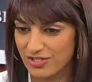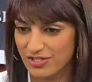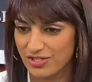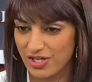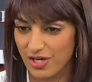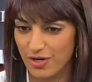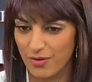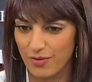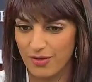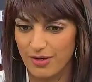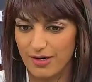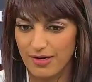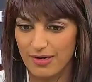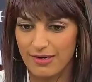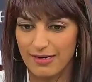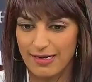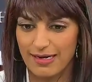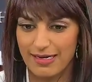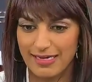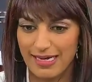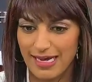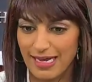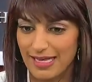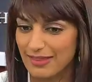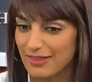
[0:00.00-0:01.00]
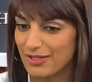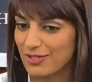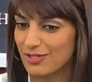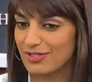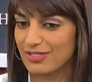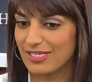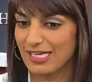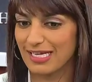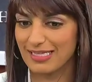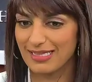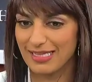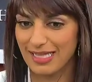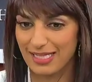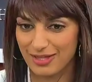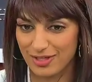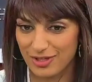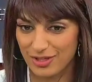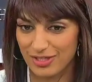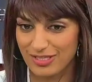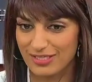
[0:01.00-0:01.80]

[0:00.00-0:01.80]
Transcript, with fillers: So again, they're saying that they're